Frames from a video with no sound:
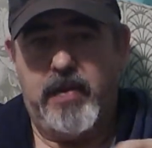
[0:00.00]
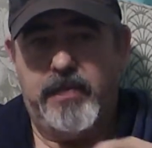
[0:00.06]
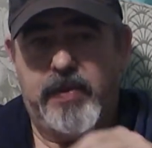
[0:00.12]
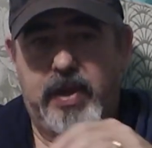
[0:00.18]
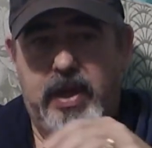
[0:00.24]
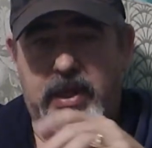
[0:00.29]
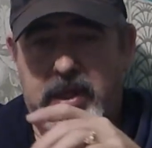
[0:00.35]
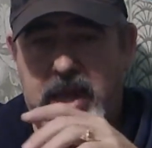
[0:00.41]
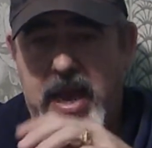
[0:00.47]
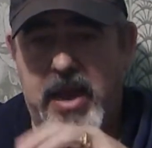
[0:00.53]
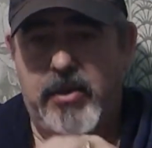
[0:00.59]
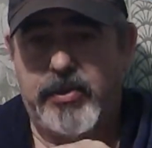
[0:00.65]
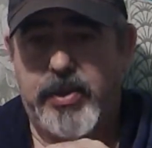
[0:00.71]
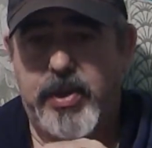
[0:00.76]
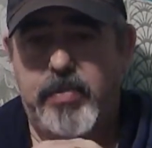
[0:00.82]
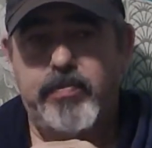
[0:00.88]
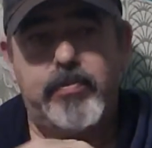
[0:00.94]
allowed
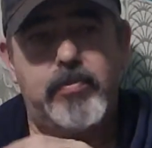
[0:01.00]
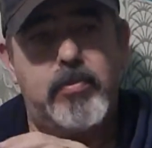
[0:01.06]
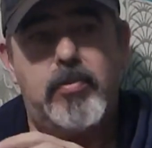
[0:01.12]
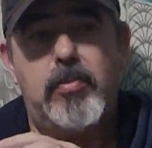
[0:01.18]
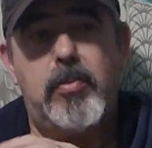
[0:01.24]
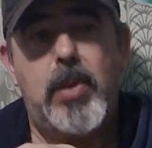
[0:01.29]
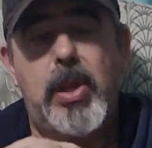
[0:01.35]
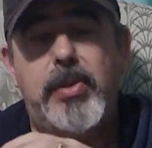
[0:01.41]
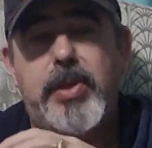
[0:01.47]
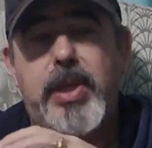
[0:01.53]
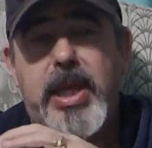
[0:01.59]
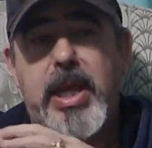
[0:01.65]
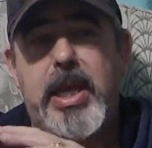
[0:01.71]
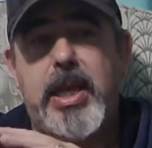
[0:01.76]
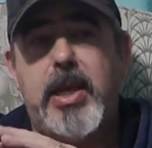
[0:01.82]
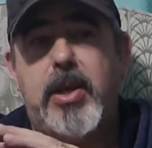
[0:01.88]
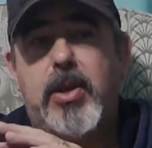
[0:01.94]

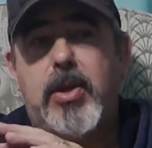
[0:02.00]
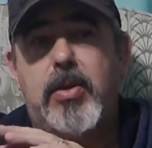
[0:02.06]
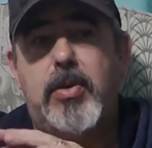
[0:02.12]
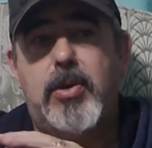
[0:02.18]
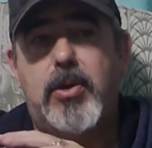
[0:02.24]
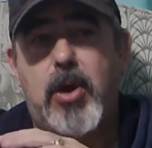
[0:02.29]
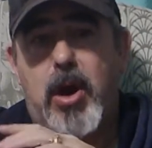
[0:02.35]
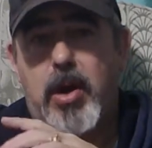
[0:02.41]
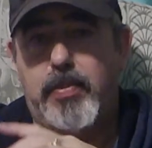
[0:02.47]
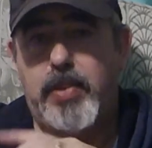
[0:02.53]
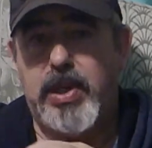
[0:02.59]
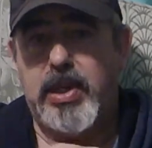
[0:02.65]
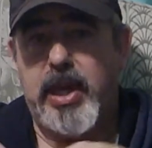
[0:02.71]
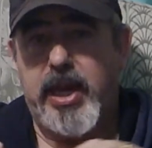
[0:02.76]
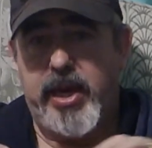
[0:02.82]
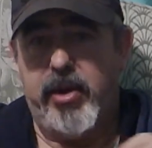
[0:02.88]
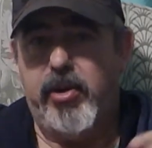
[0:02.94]
the carbon
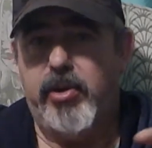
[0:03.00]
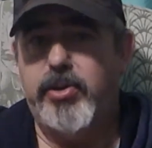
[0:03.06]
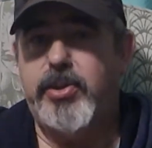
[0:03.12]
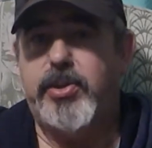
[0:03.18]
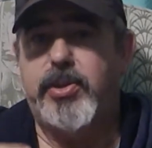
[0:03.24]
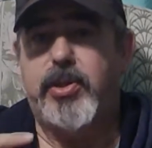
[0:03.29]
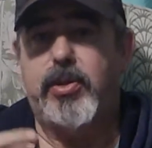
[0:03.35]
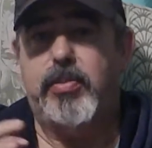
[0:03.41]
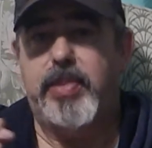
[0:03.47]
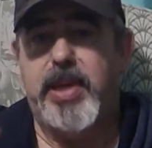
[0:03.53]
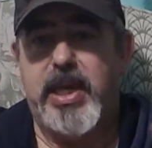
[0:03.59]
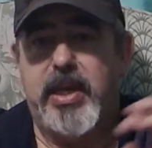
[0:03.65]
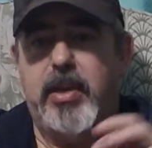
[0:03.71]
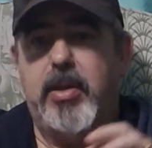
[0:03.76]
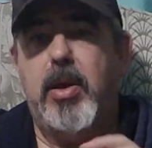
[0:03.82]
layers to be